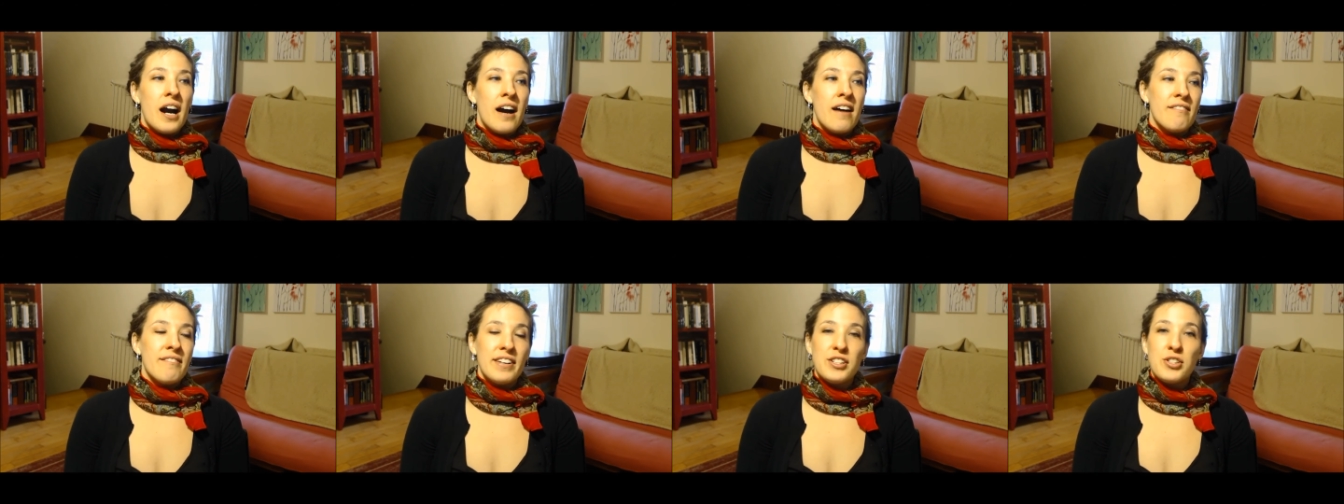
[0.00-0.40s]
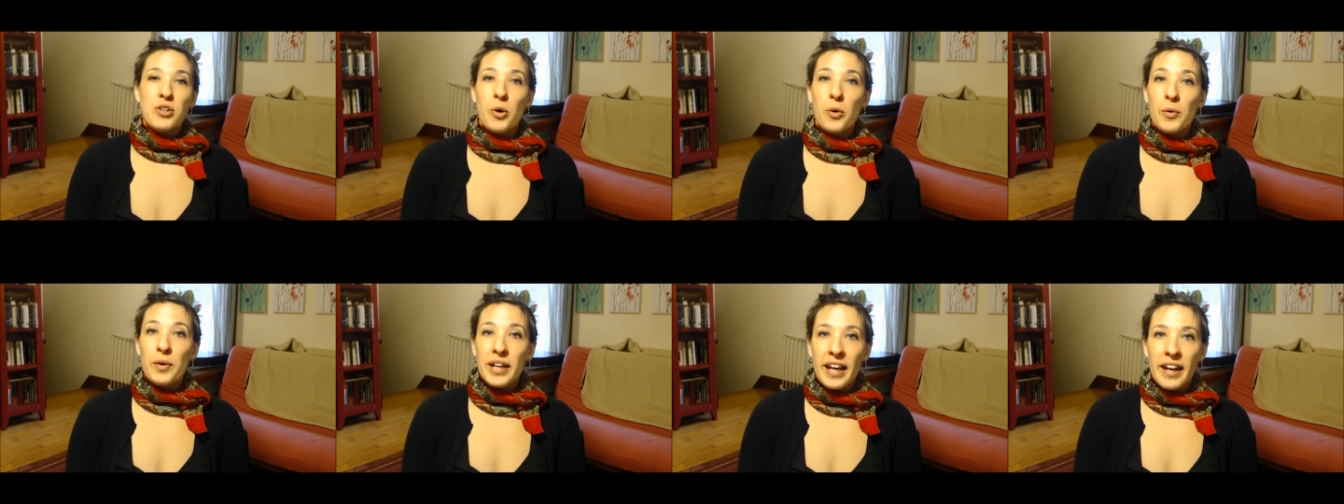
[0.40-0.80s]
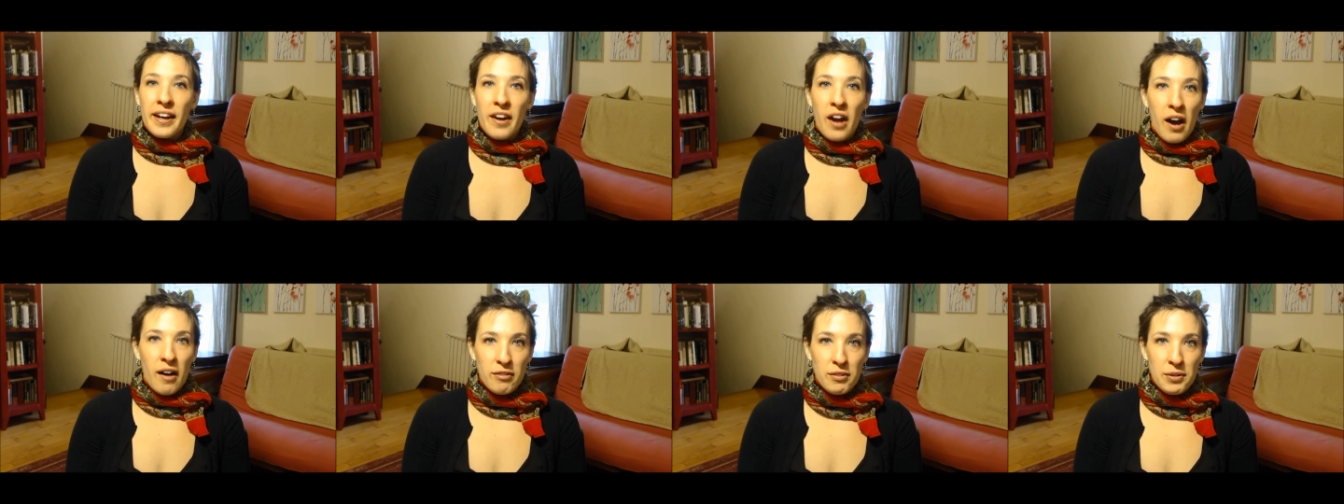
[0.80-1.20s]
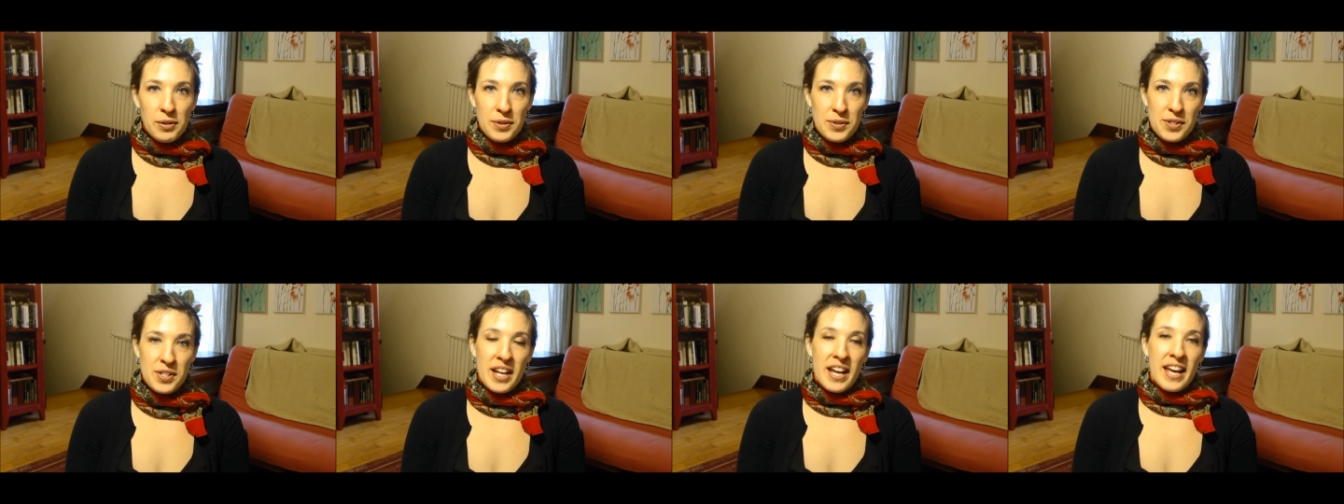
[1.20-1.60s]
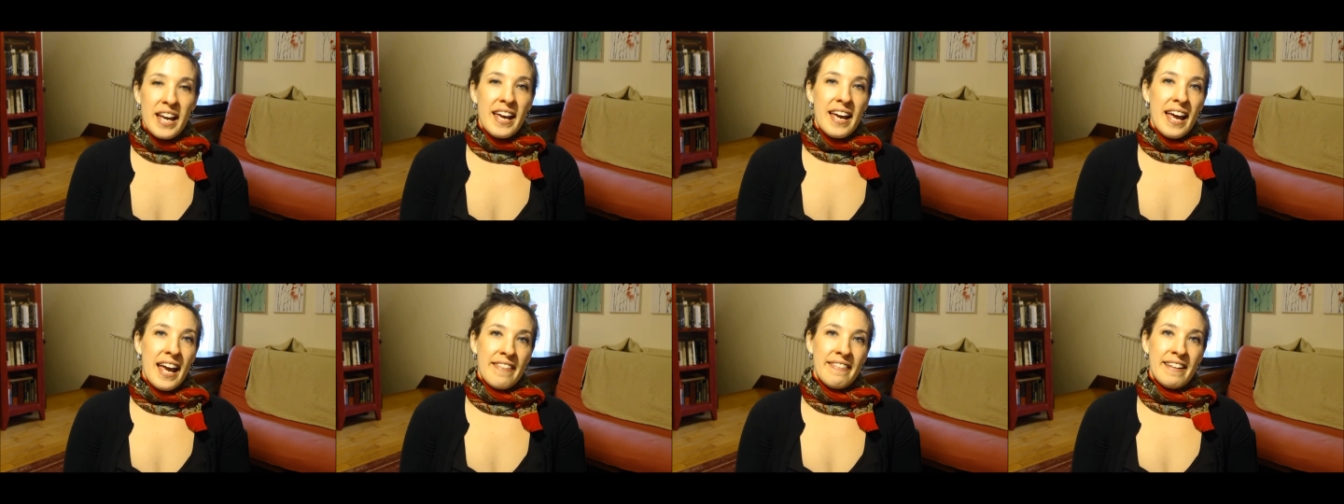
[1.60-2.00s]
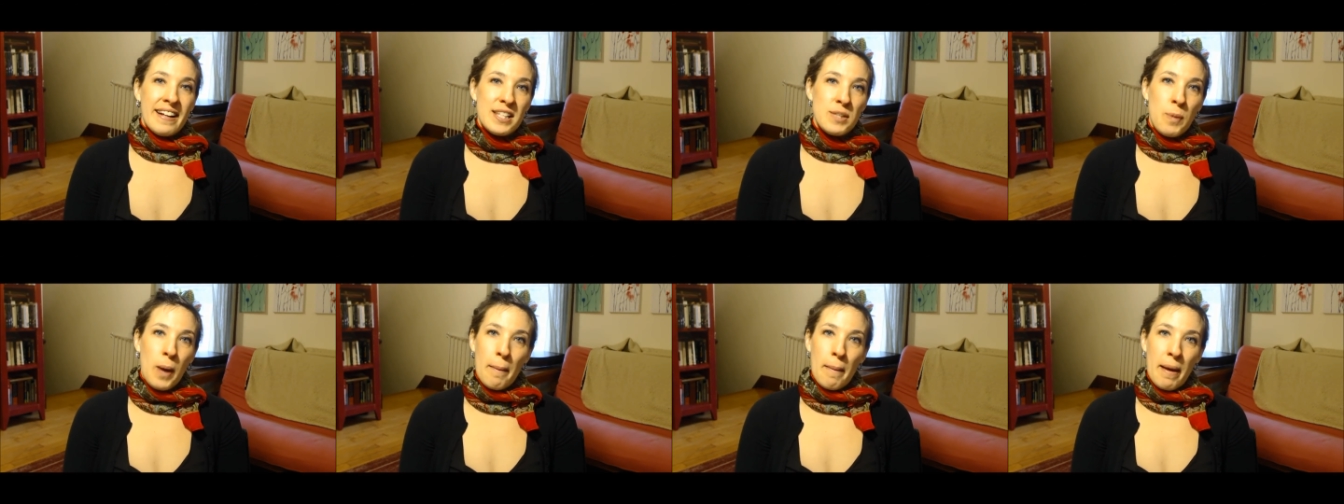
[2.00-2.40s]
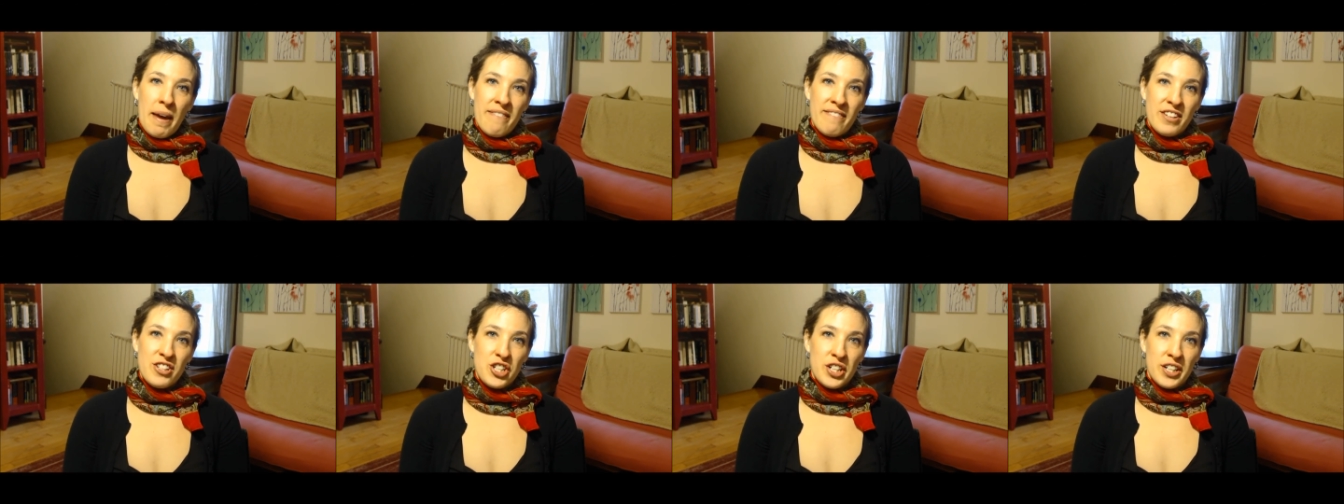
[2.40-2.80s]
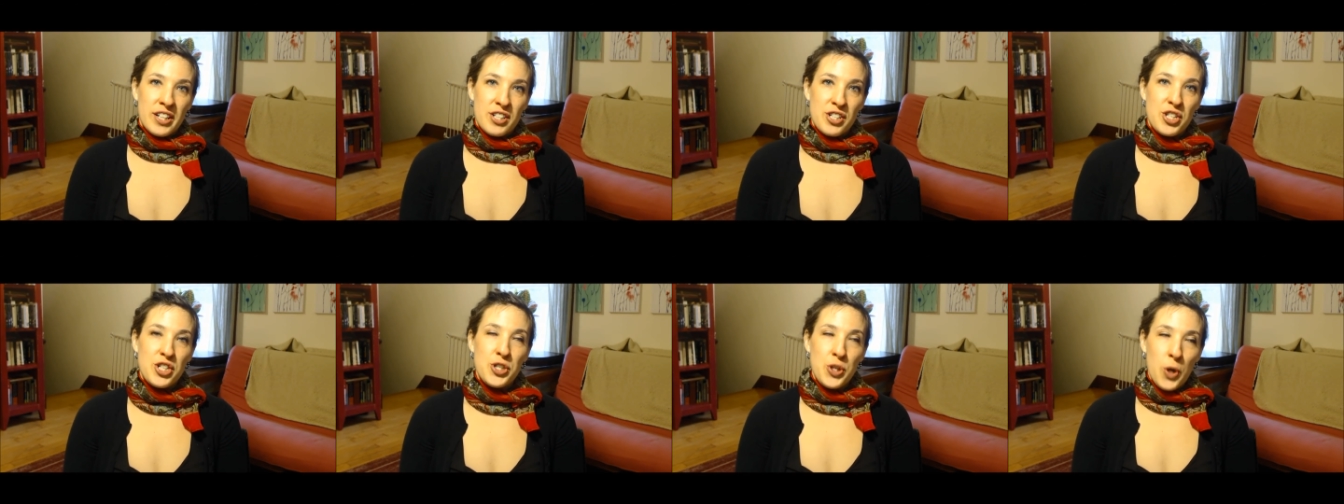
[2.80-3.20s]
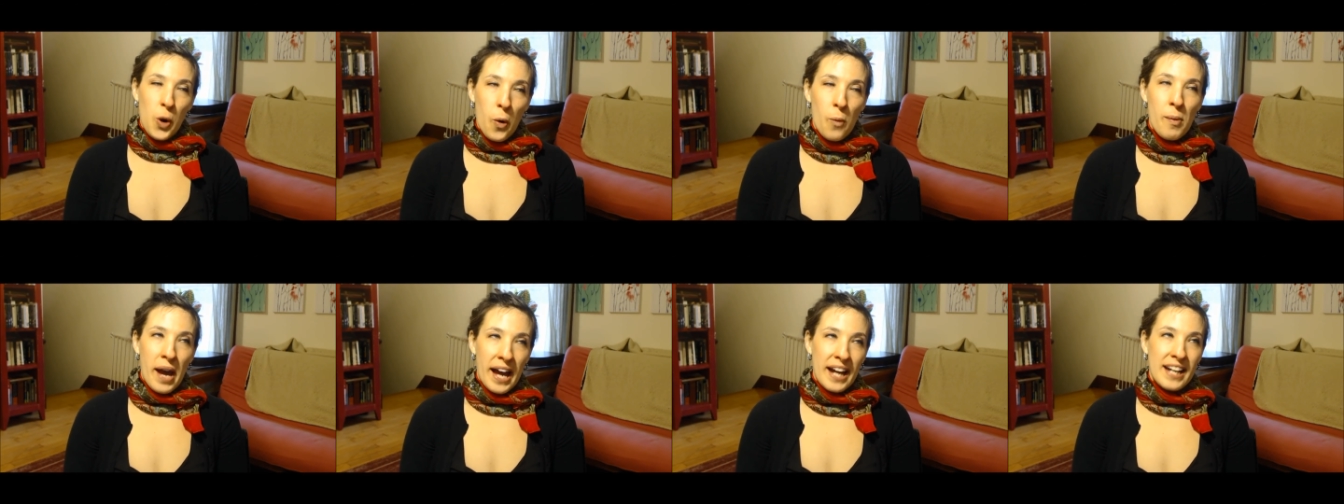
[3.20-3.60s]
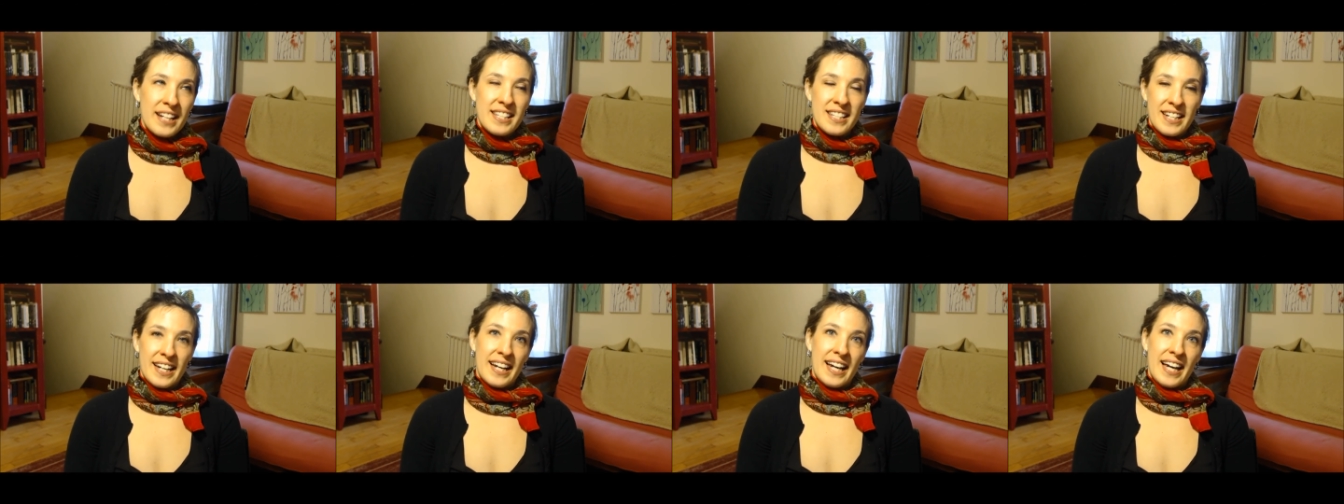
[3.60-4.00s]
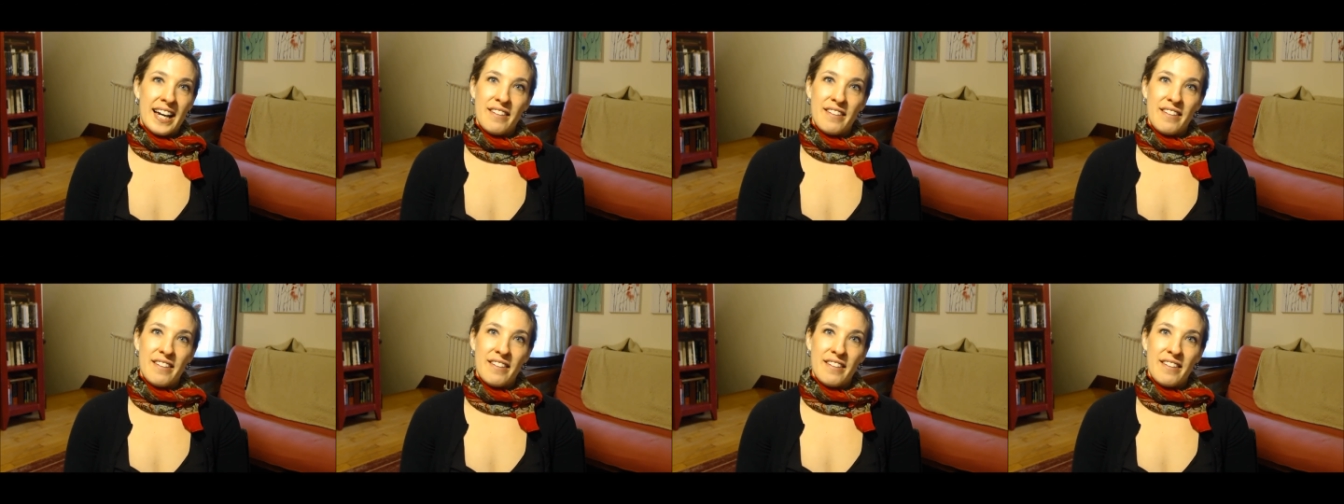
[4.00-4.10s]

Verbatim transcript: uh, Victorian novels. And that's why my vision is so bad today.